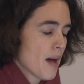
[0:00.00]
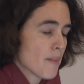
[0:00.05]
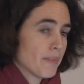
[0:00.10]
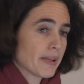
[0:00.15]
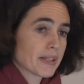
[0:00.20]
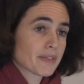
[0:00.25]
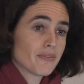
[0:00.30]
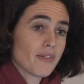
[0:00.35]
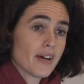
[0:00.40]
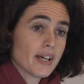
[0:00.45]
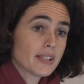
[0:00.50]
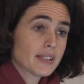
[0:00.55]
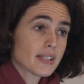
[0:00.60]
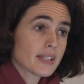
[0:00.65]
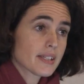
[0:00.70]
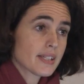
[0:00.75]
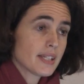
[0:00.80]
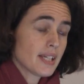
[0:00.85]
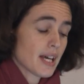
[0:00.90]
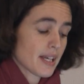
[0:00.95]
But
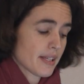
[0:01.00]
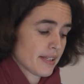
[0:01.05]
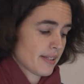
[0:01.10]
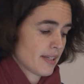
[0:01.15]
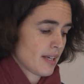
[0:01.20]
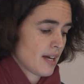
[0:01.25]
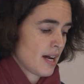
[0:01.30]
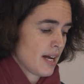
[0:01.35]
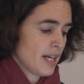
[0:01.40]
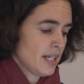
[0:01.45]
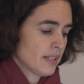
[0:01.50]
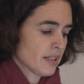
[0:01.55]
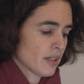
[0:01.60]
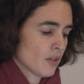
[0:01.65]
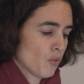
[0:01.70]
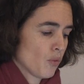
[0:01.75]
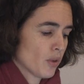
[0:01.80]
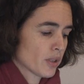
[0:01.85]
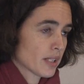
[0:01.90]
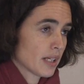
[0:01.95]
fantasy aside,
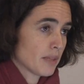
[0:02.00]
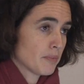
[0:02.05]
what